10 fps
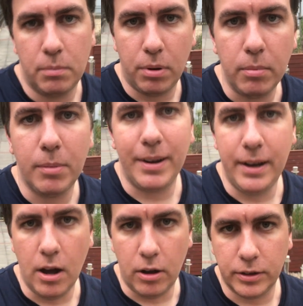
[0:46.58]
Probably
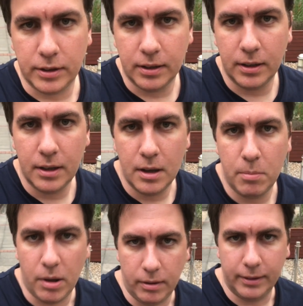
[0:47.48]
not,
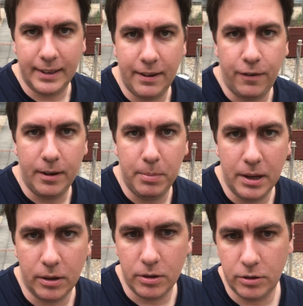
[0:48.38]
but it'll definitely be
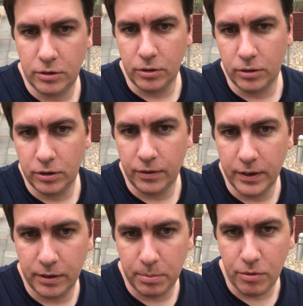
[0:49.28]
a good source of
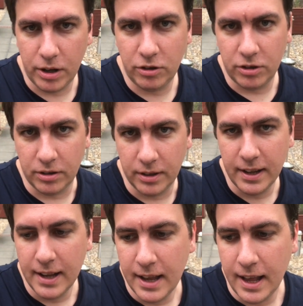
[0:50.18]
inspiration
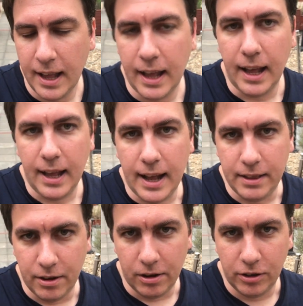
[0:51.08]

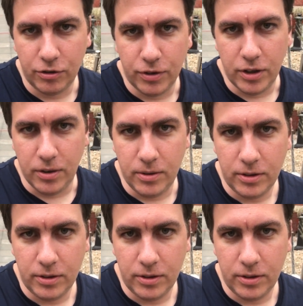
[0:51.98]
and knowledge for you.